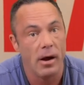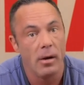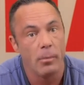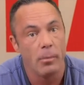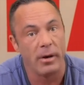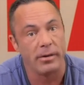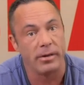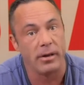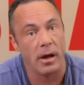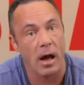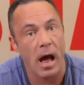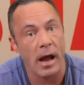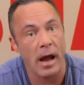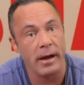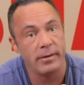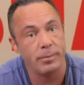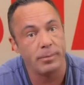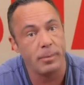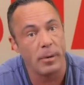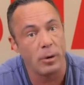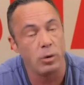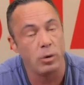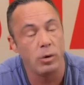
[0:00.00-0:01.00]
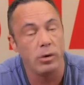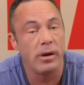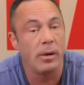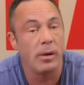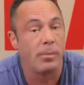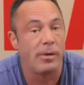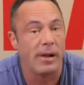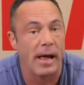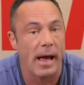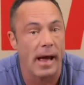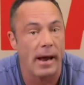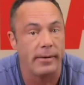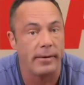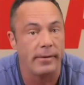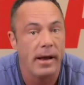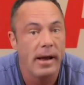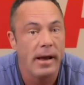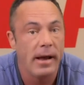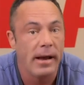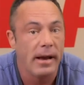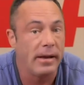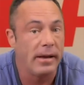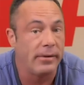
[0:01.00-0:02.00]
But the Ispahula plant
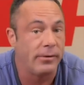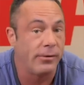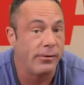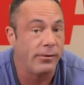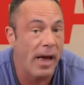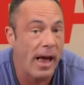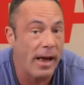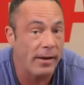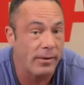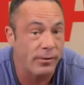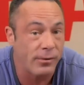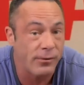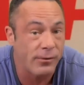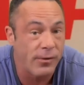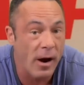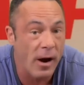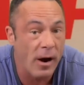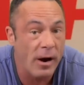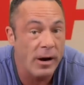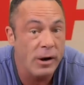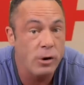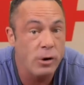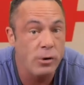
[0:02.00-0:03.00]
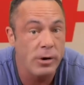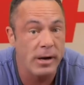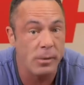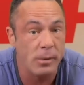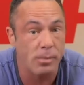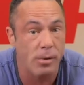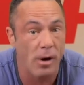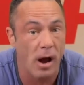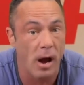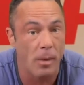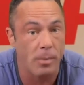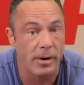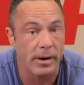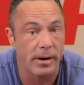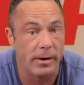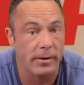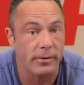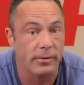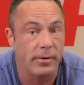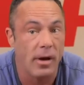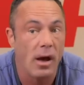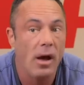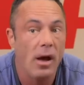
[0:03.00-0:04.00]
has very unique
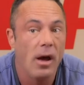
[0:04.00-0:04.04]
properties.